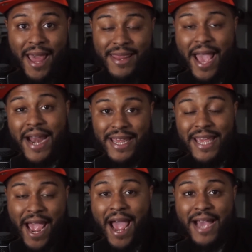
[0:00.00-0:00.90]
that
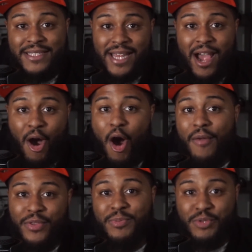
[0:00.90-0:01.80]
he has
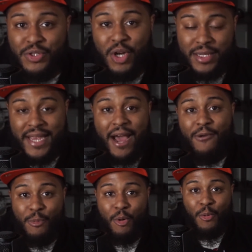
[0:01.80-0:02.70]
on the
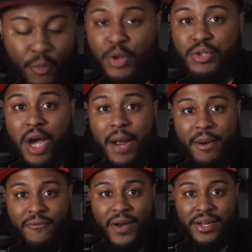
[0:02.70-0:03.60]
scouting report when you talk
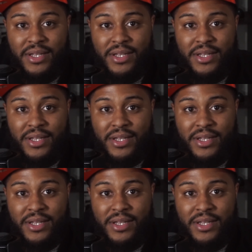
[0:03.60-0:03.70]
about Frank